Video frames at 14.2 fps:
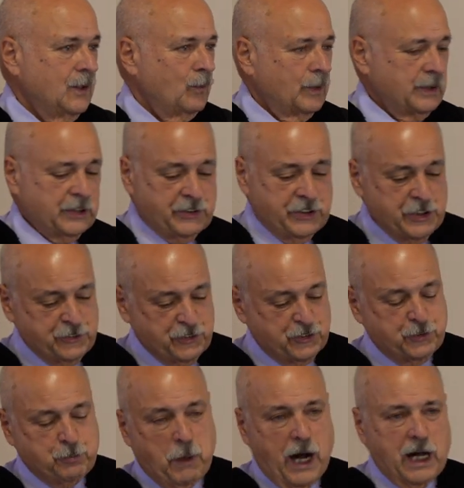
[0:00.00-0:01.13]
Well, the teacher
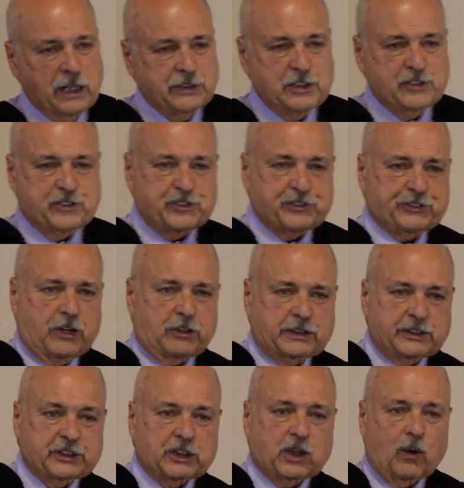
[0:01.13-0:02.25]
smiled and she
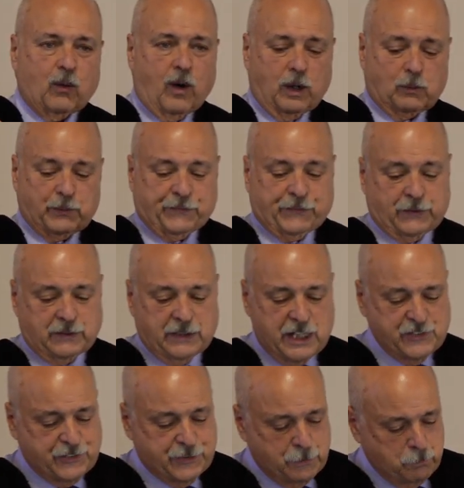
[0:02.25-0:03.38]
started to go on with her
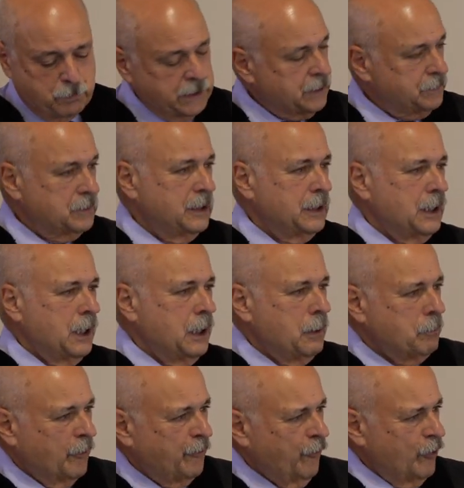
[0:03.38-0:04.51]
lesson, but
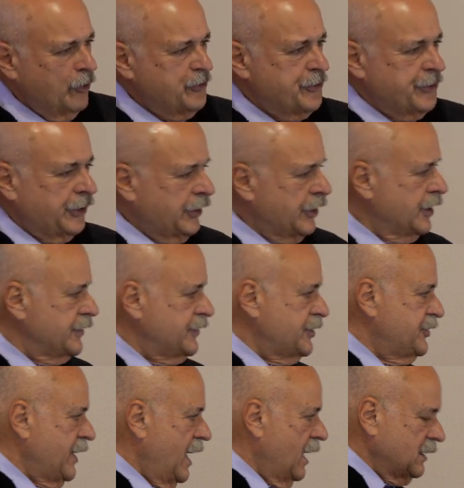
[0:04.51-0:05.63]
before she could,
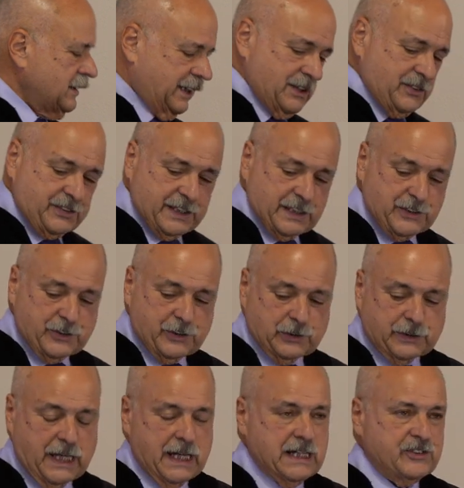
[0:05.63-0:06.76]
the child
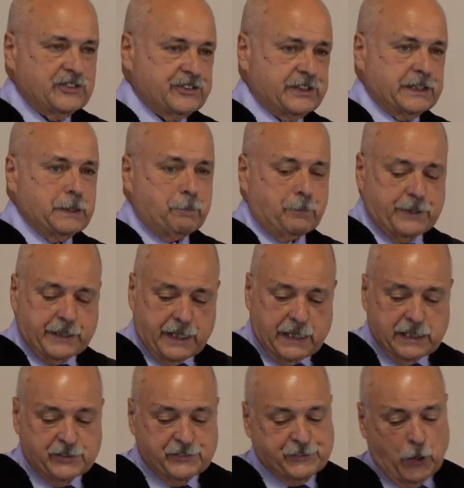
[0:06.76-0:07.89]
continued, and sleepy,
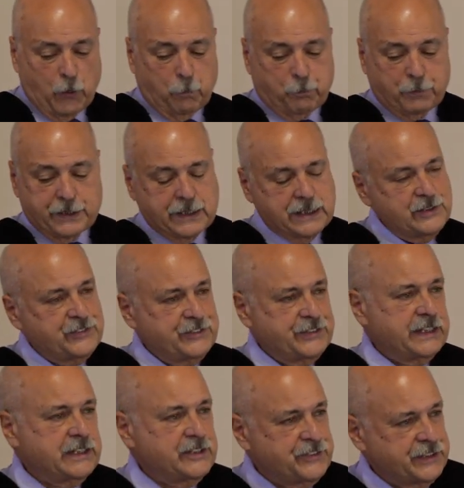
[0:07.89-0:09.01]
and dopey, and
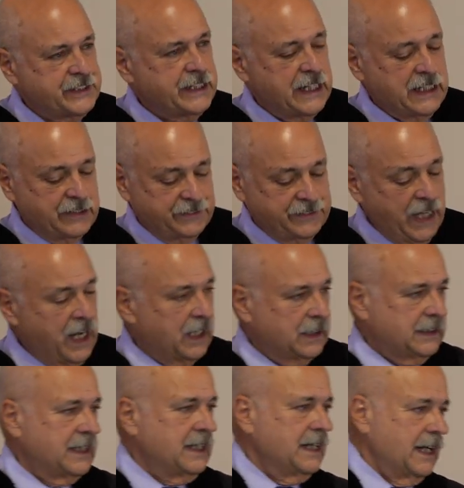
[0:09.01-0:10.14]
sneezy, and
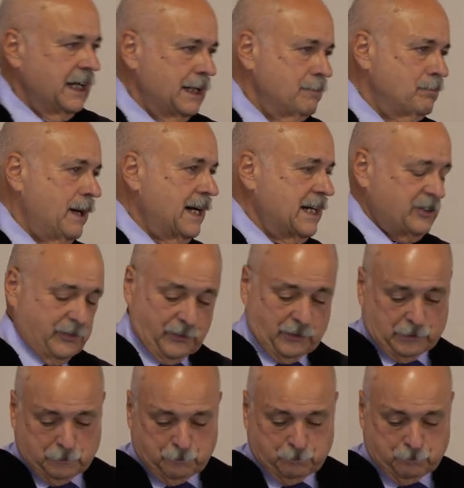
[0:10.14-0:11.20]
dark, and bashful.